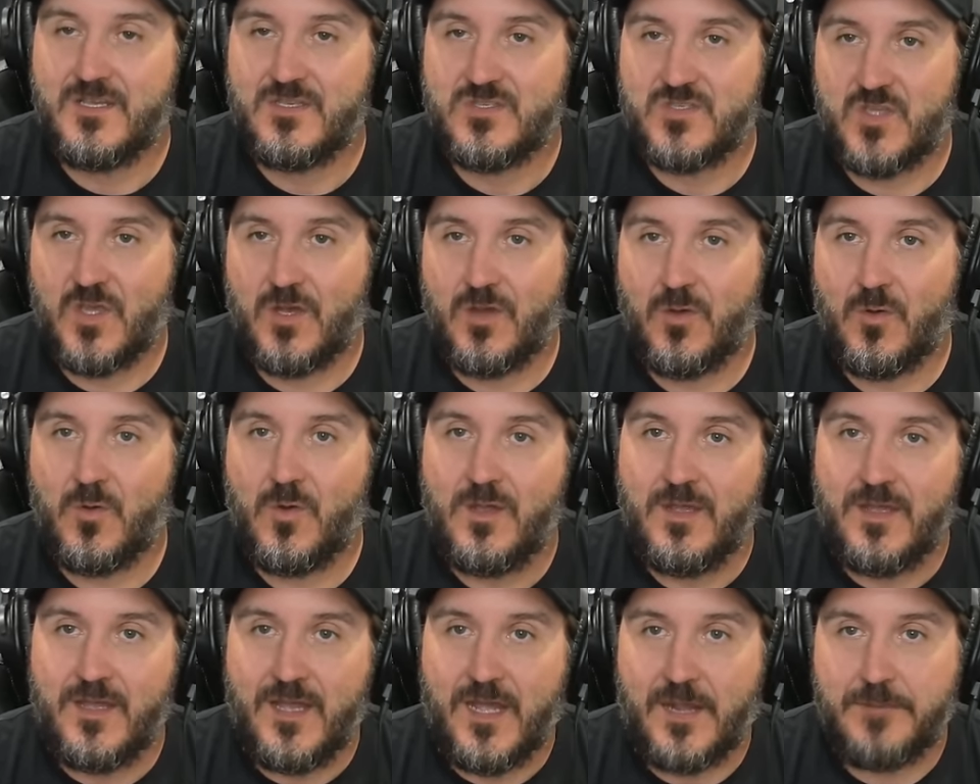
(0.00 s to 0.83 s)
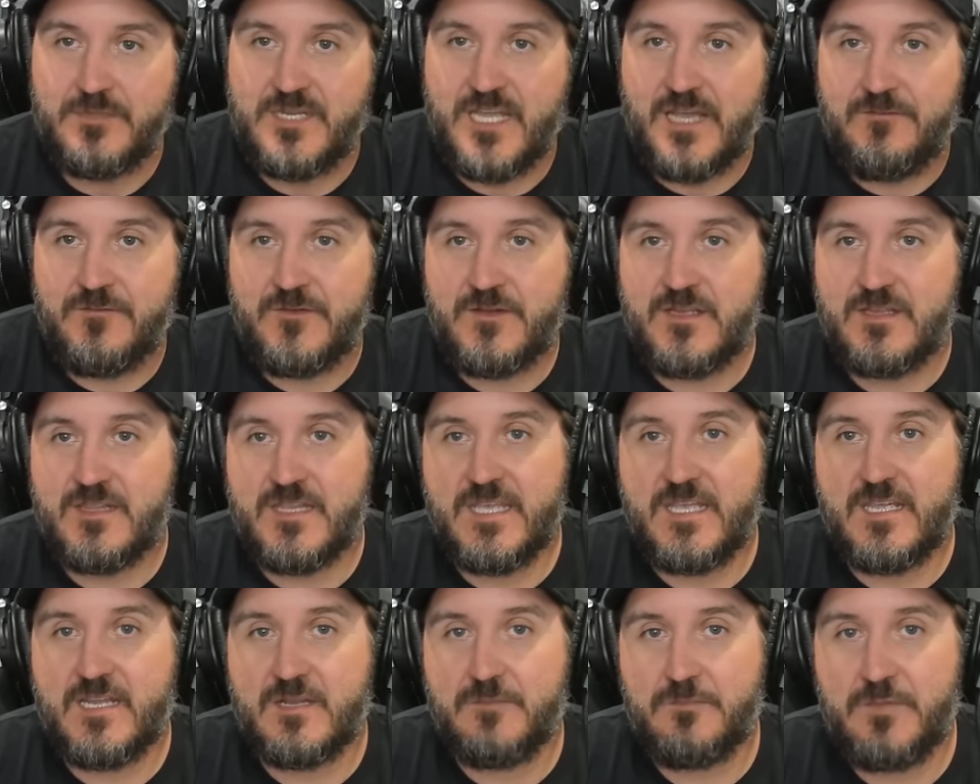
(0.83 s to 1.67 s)
So I'm
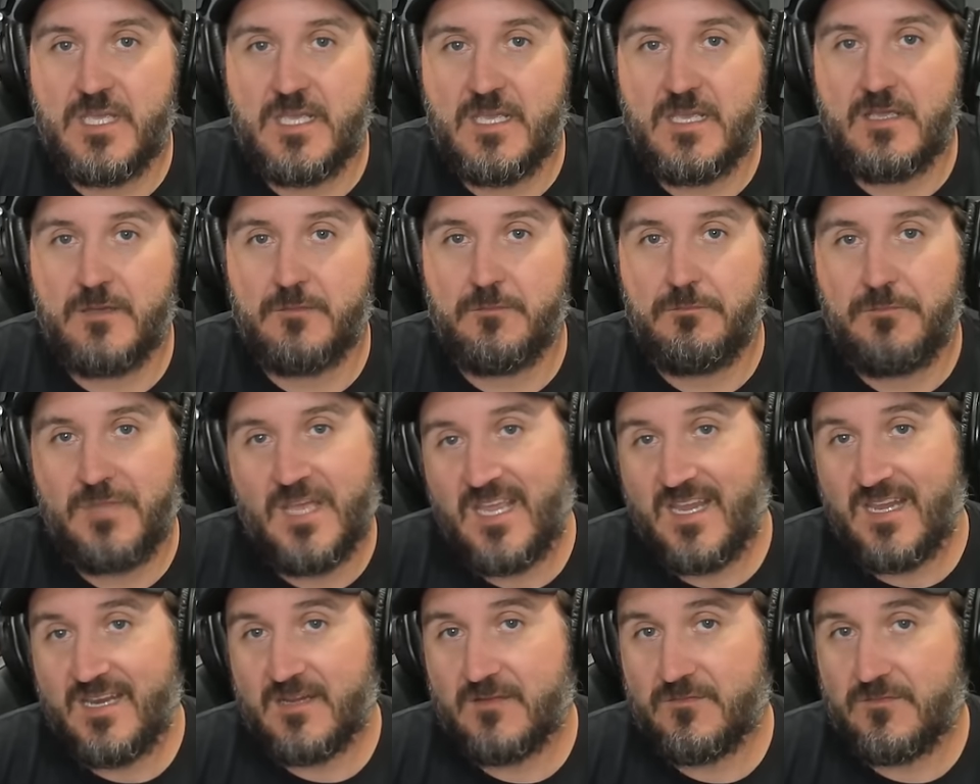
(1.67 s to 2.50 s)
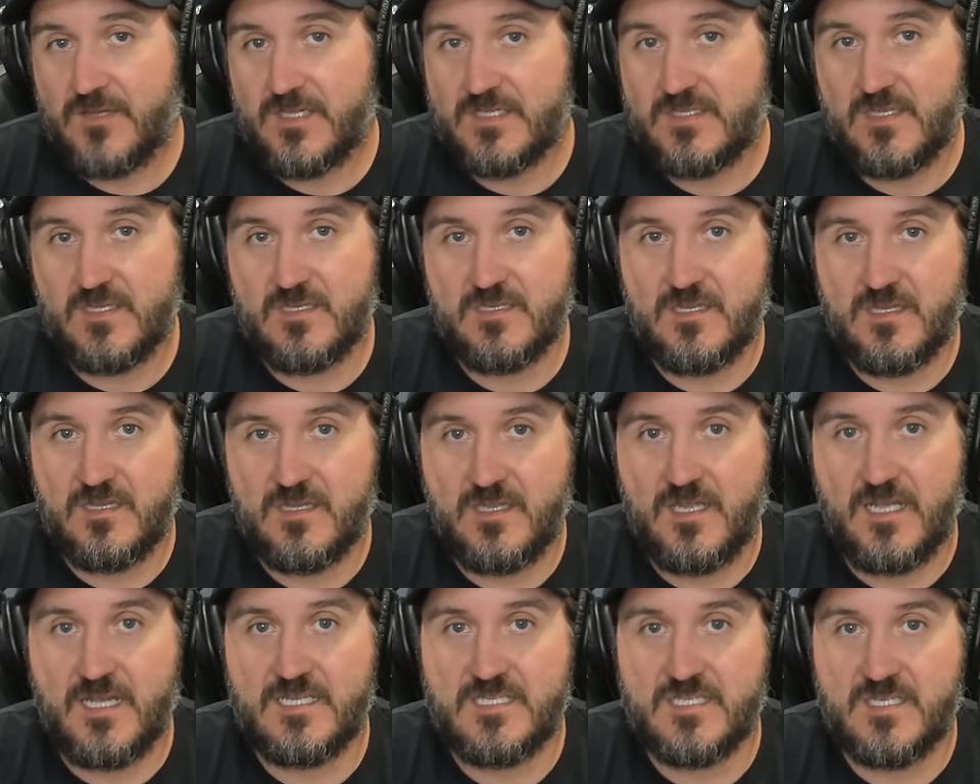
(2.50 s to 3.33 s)
definitely going to be paying a visit to the
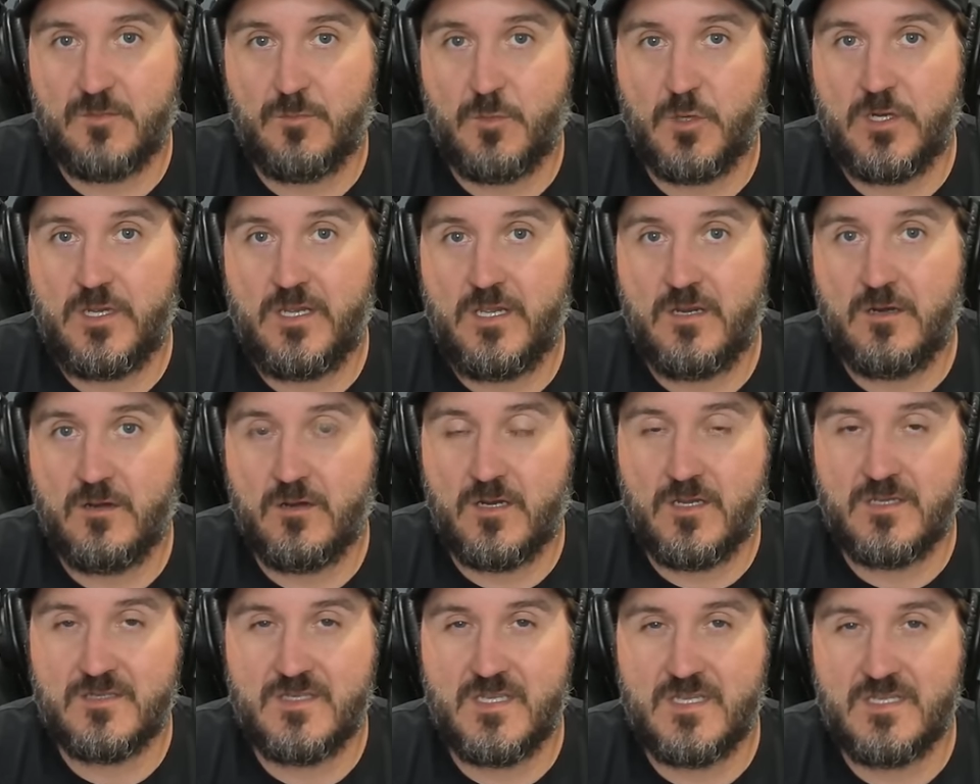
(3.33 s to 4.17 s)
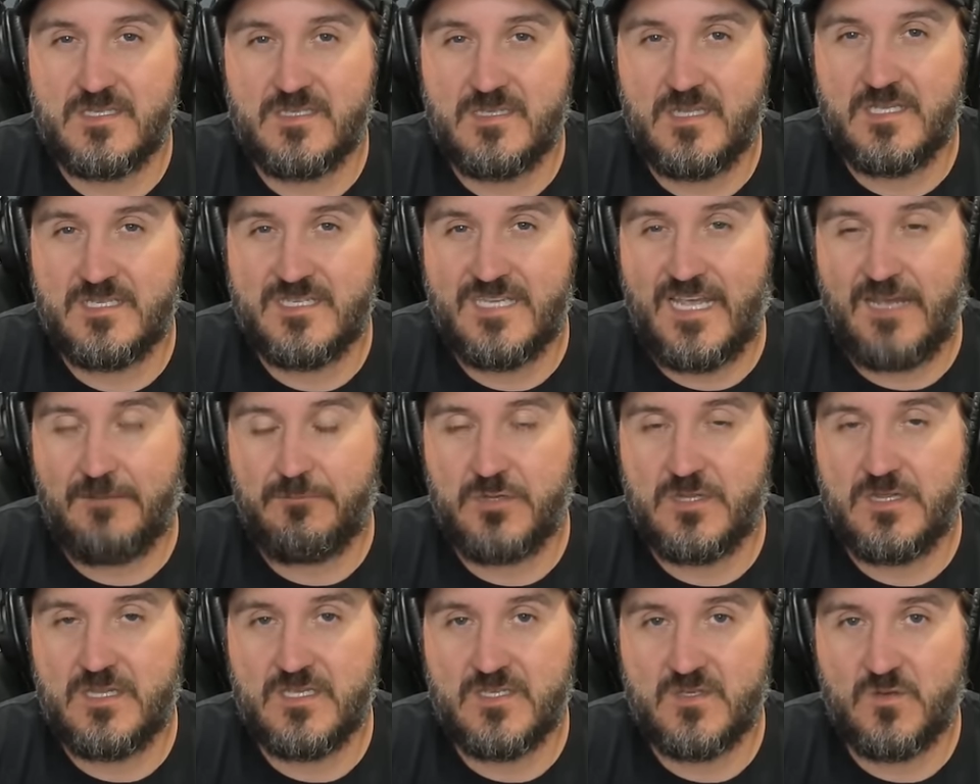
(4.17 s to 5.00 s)
customer here because this this
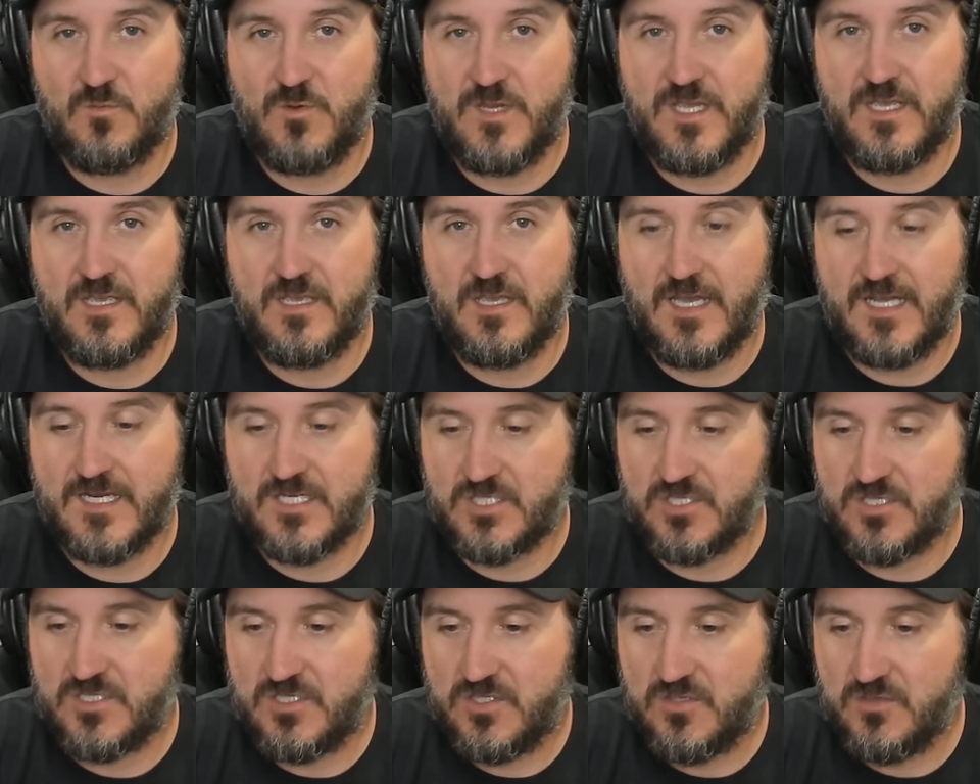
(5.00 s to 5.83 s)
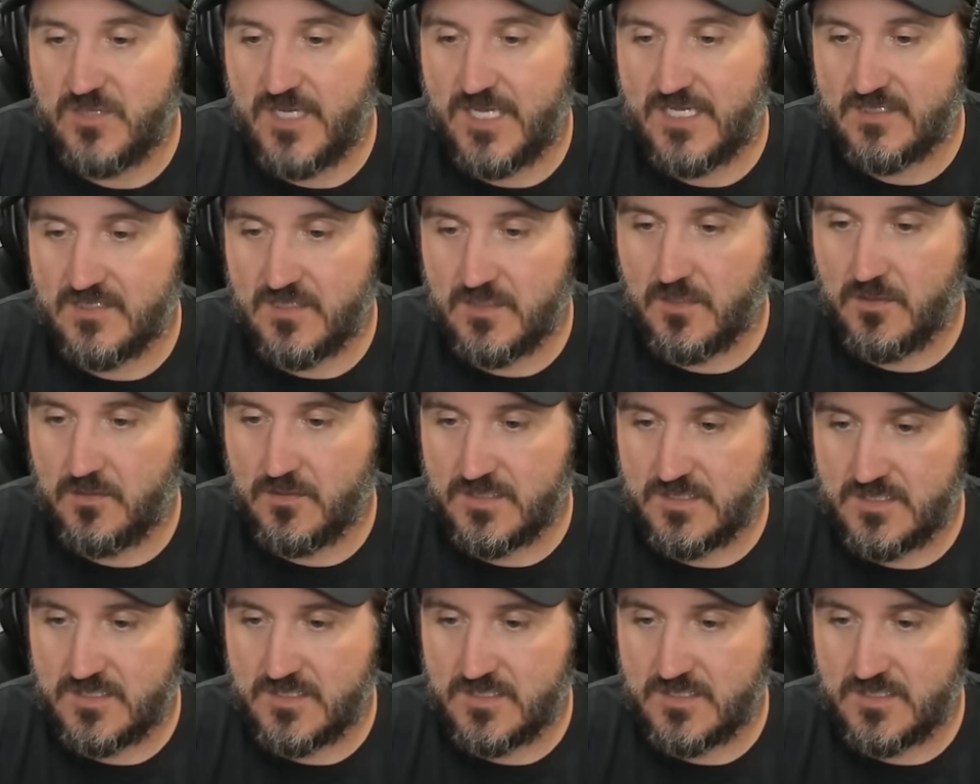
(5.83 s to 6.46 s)
happened this week, actually two days ago.